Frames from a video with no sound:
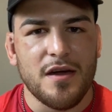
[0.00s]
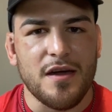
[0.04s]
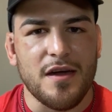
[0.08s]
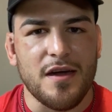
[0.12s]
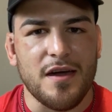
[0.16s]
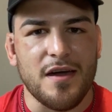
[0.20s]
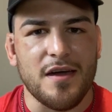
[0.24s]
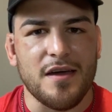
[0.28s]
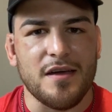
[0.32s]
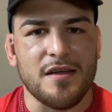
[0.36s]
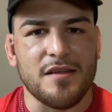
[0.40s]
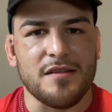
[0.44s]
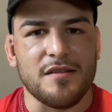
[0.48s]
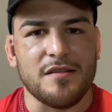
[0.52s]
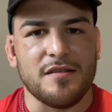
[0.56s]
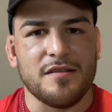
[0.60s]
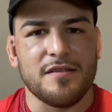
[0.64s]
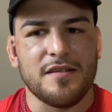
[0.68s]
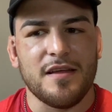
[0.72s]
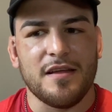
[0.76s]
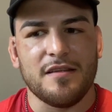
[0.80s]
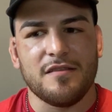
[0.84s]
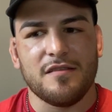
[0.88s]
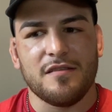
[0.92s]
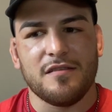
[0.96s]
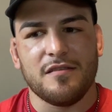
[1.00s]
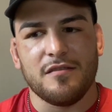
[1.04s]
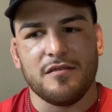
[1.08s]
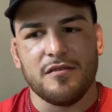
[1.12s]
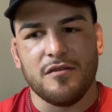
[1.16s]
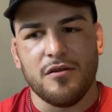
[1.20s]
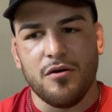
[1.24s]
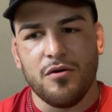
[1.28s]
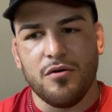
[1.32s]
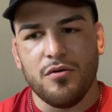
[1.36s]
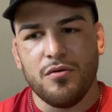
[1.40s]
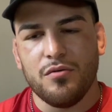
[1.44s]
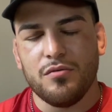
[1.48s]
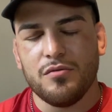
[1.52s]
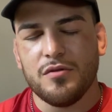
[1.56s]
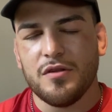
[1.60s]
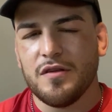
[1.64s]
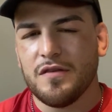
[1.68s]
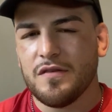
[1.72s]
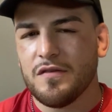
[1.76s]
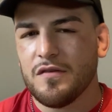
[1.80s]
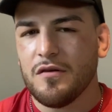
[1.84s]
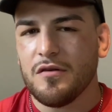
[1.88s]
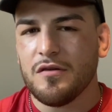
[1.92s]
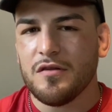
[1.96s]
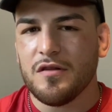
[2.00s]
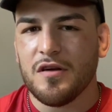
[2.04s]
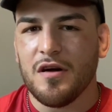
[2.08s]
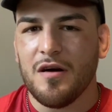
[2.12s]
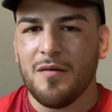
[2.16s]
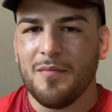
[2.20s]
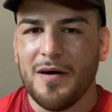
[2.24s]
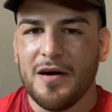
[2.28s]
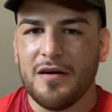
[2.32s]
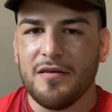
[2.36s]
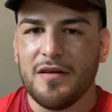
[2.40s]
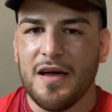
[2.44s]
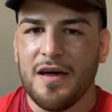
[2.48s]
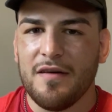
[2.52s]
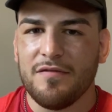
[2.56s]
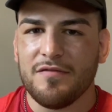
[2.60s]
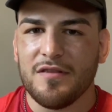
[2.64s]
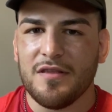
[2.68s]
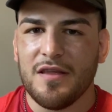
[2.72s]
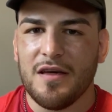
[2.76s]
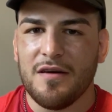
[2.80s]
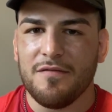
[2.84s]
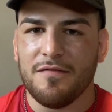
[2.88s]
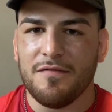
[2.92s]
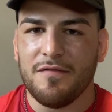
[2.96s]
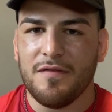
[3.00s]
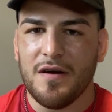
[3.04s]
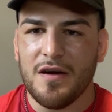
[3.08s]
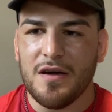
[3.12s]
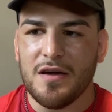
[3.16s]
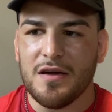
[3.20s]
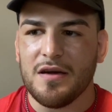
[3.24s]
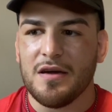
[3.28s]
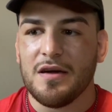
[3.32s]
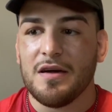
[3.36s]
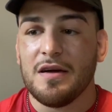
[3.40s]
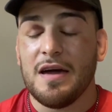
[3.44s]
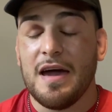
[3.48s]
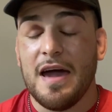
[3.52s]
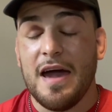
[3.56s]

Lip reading: And that slowly started to come out after that fight.